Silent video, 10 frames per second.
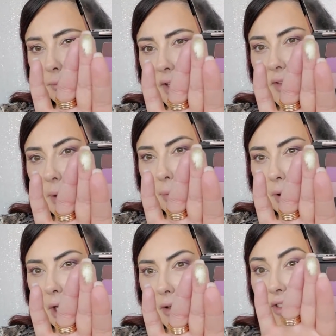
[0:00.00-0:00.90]
isn't that
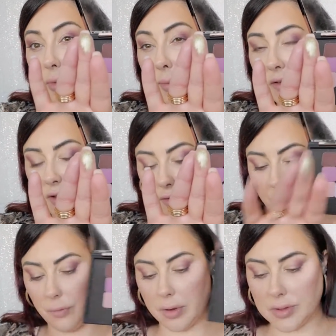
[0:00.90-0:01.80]
pretty? This is one of my favorite
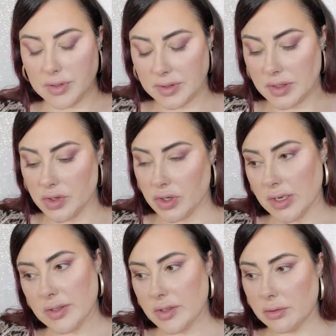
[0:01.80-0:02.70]
foils, because it's
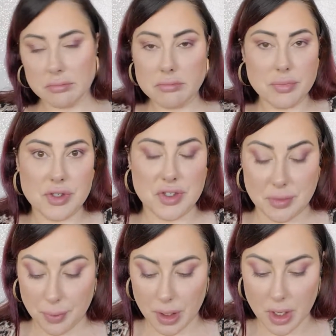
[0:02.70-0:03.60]
just a
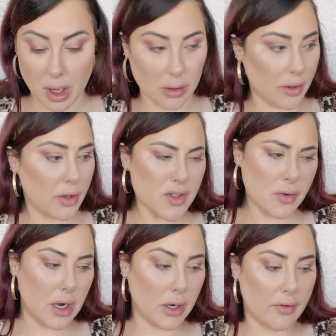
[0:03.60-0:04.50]
pretty color. It looks
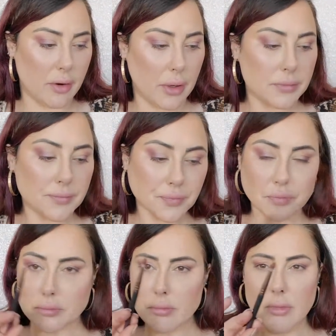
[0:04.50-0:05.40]
great on everyone.
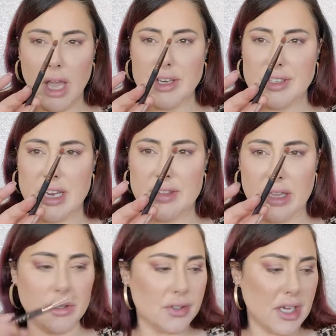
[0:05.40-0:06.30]
I just take
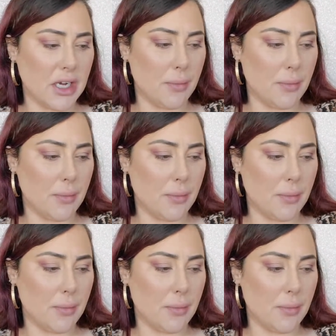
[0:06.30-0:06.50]
that little tiny